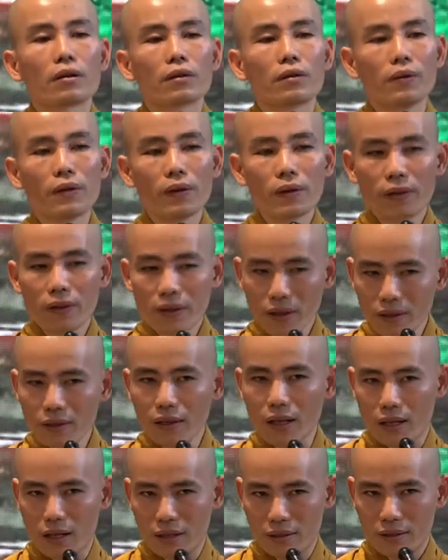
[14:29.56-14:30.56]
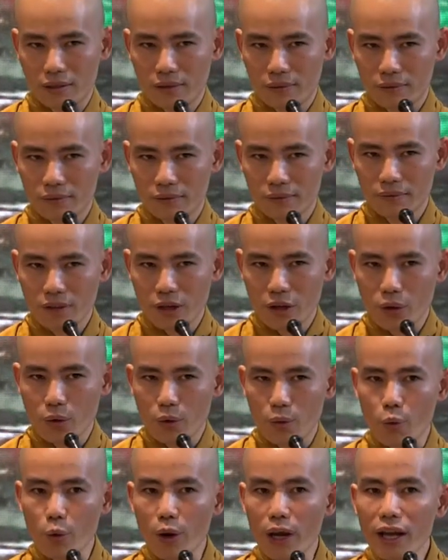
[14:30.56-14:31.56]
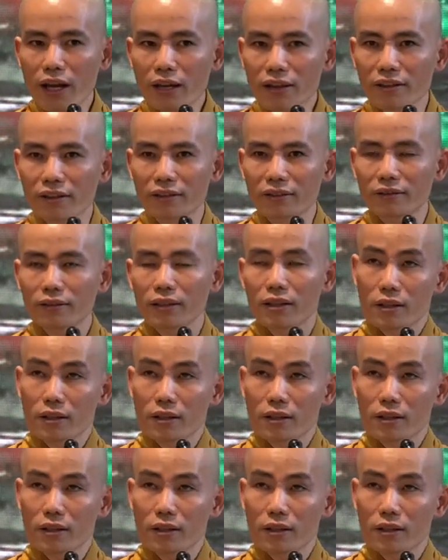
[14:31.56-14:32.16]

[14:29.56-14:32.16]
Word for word: Do you think that when